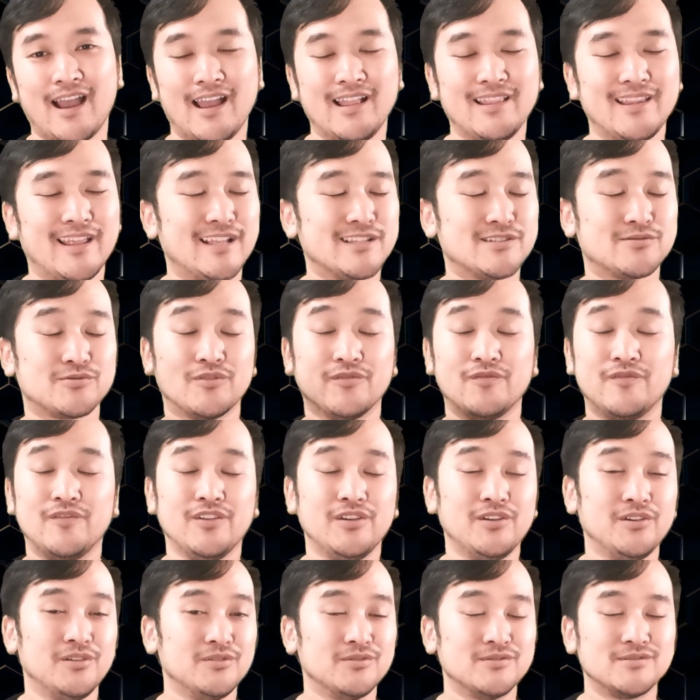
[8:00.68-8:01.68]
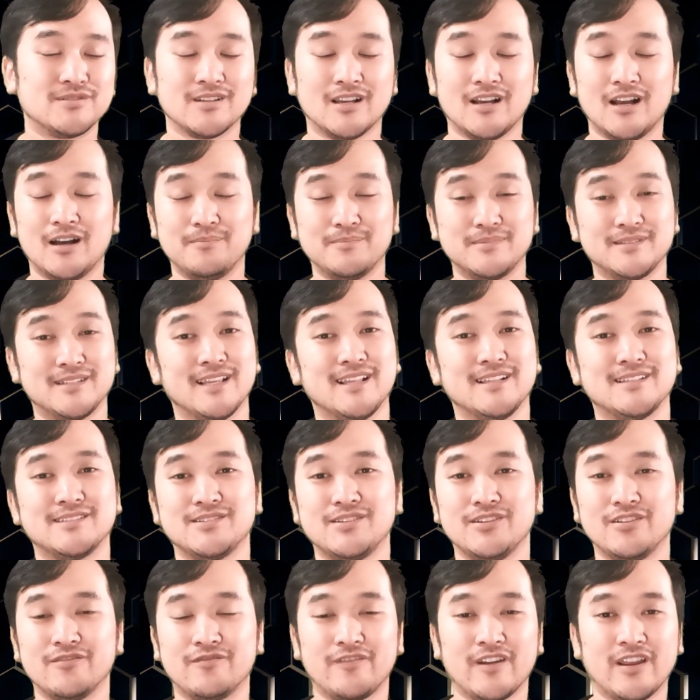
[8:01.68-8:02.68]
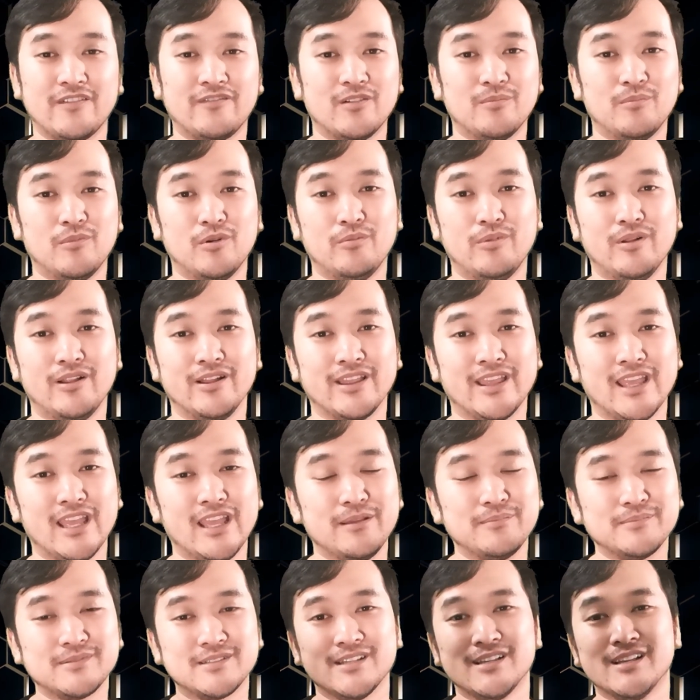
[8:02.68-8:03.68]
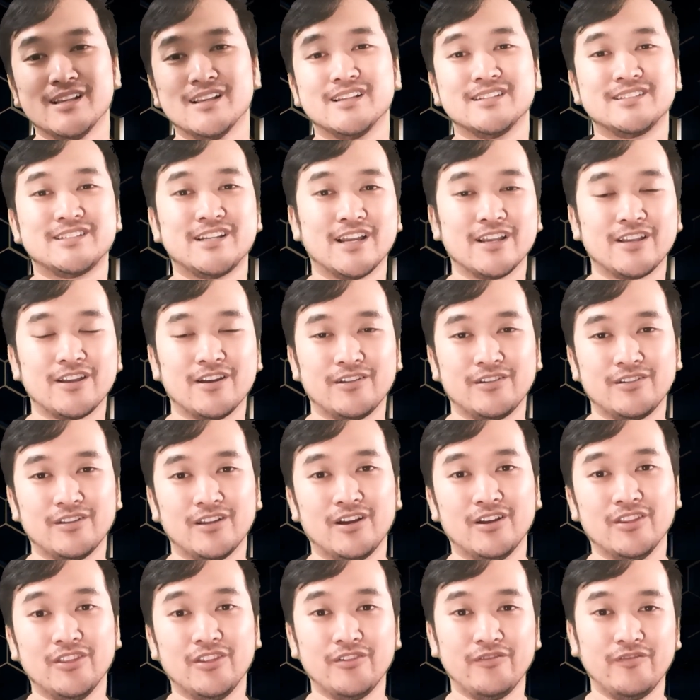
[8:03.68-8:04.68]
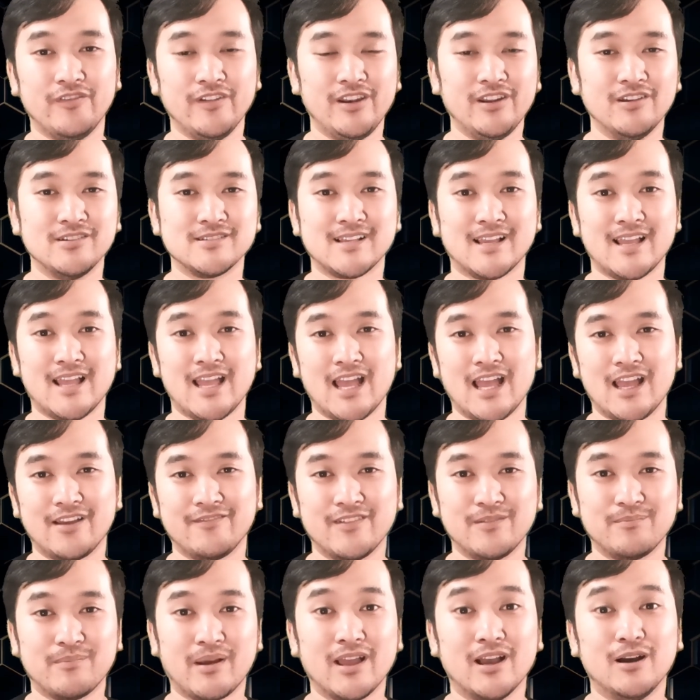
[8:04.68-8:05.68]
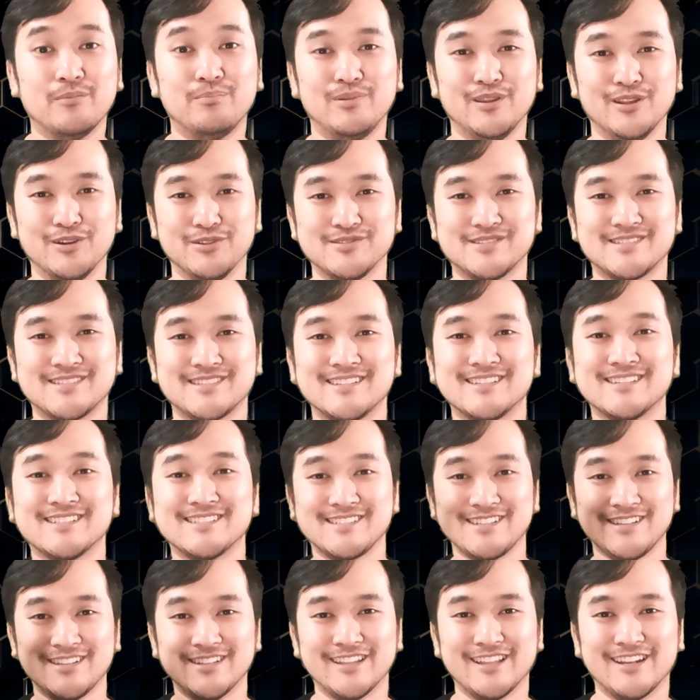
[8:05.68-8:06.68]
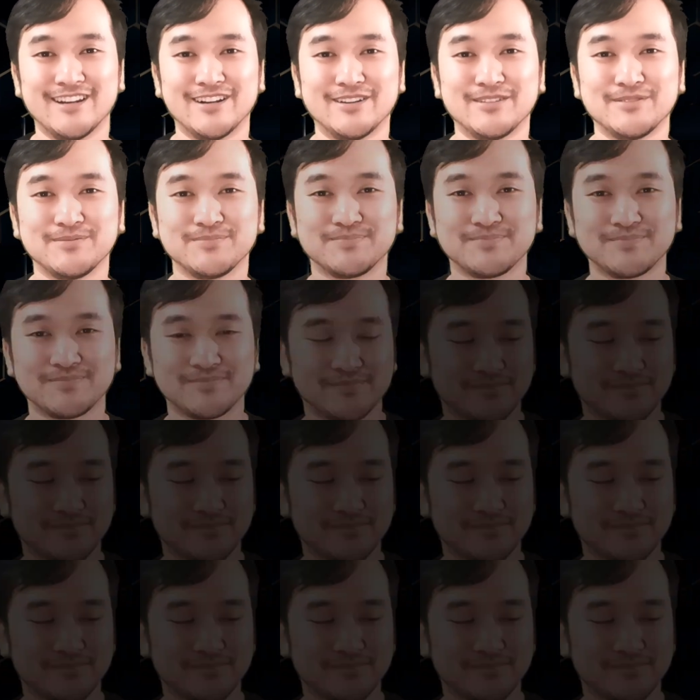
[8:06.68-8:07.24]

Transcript: highlights, reviews, updates to your favorite mobile games, check out the other videos I have in my uploads. See you later.